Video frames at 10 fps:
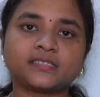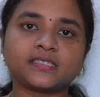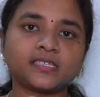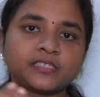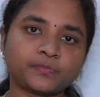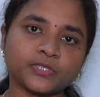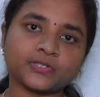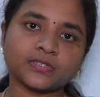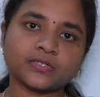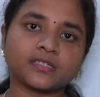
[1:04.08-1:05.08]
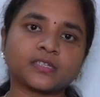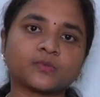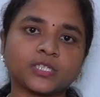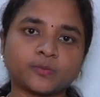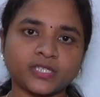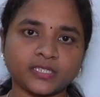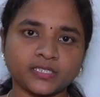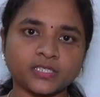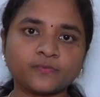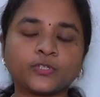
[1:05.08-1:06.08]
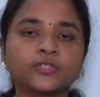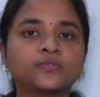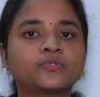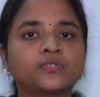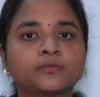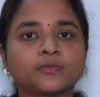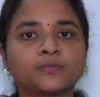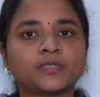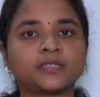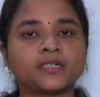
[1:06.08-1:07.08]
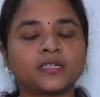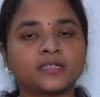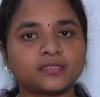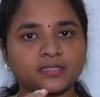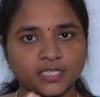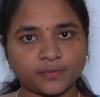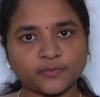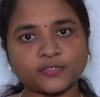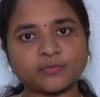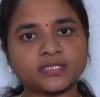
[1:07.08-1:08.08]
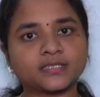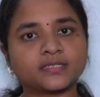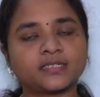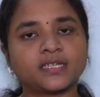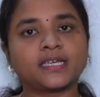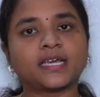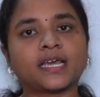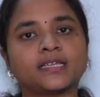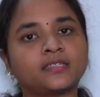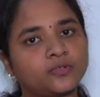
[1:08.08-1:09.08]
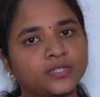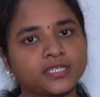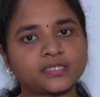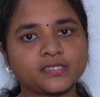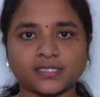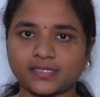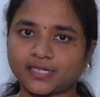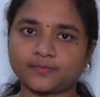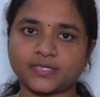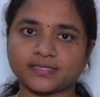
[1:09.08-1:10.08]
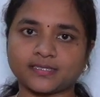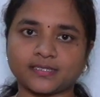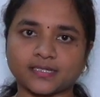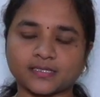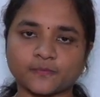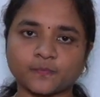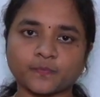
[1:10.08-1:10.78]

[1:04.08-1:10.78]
seeing the picture, now it will be easy for you to remember the shape of the muscle and the location that they are present at.